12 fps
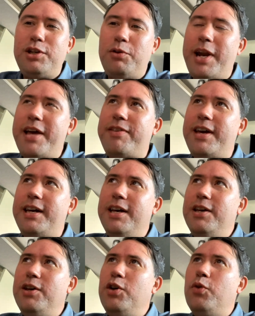And I think
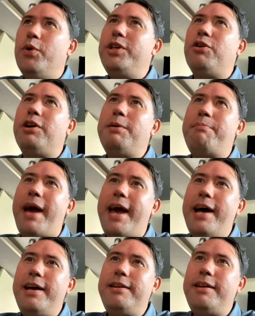when you're in a
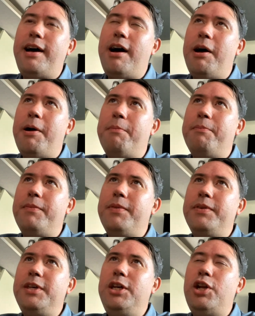band, um,
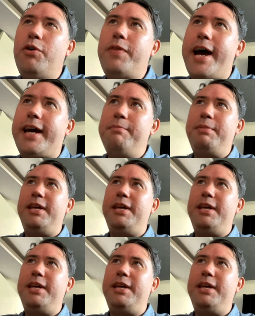you know, that can be